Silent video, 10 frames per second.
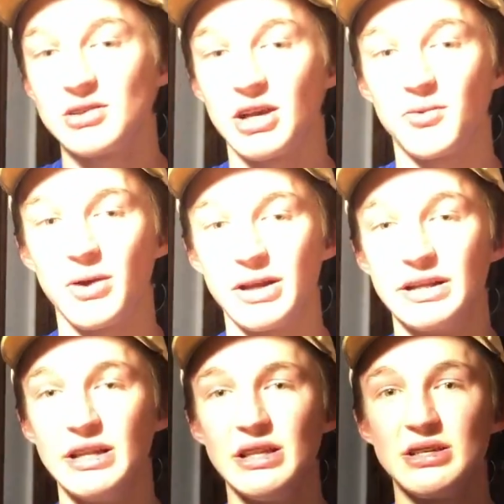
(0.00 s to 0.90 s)
was like, wait,
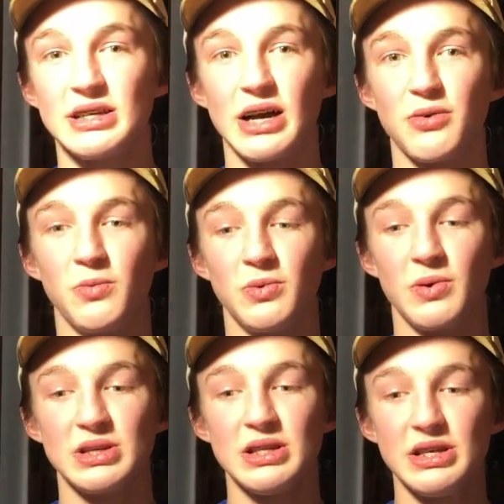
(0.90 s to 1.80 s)

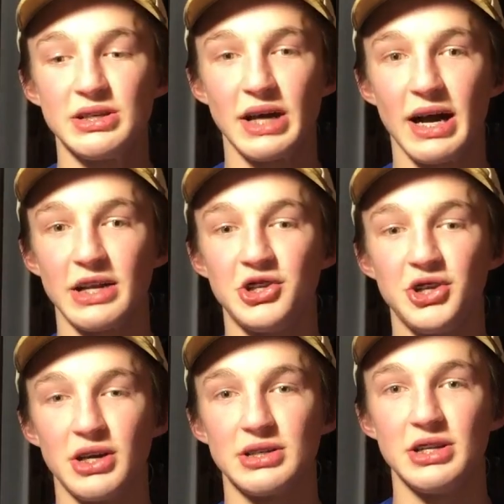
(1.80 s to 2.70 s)
wasn't this guy
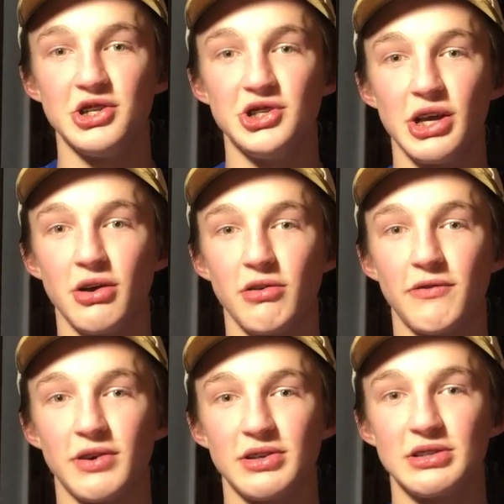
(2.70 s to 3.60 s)
just in jail
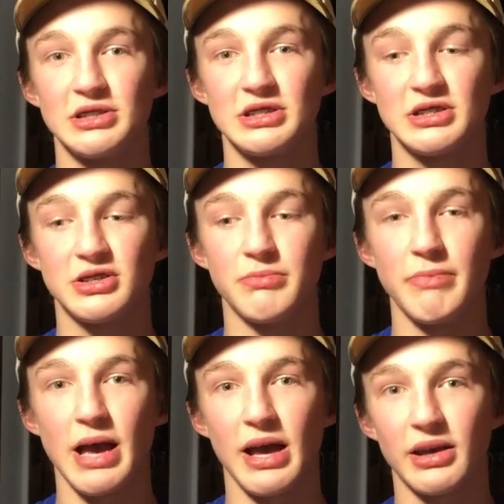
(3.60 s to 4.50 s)
for
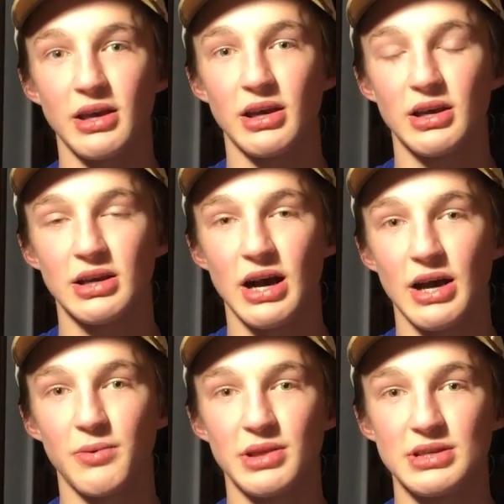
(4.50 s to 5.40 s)
smacking a
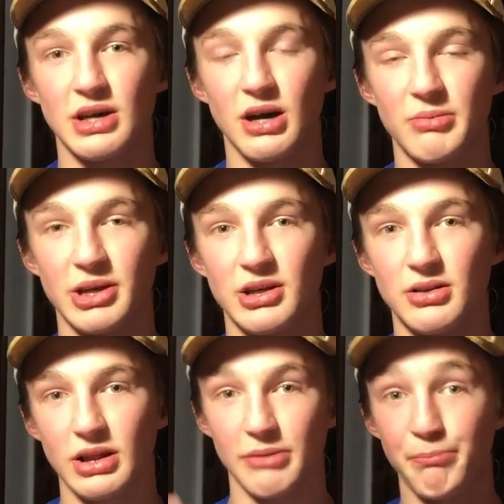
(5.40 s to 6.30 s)
guy with his helmet?
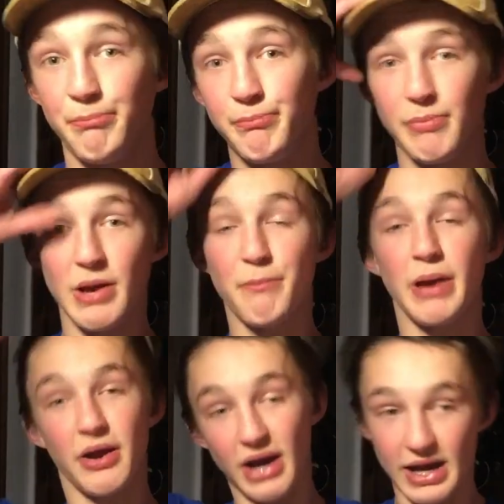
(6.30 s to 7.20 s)
Like,
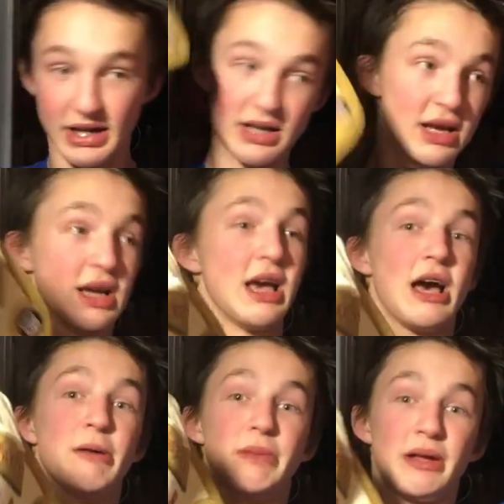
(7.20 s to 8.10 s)
bareheaded,
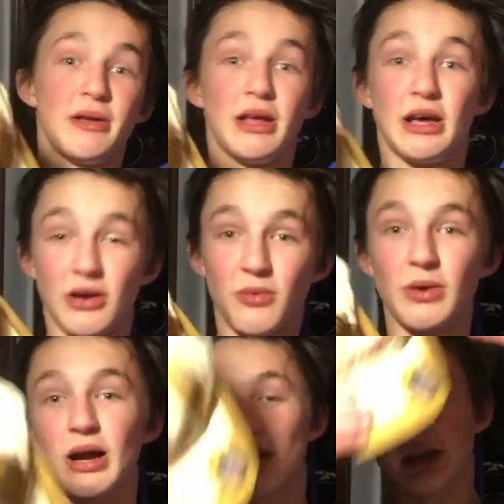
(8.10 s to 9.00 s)
helmet
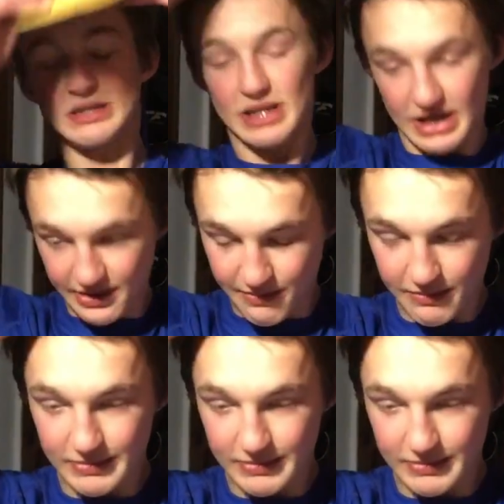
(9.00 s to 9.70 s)
right on his head.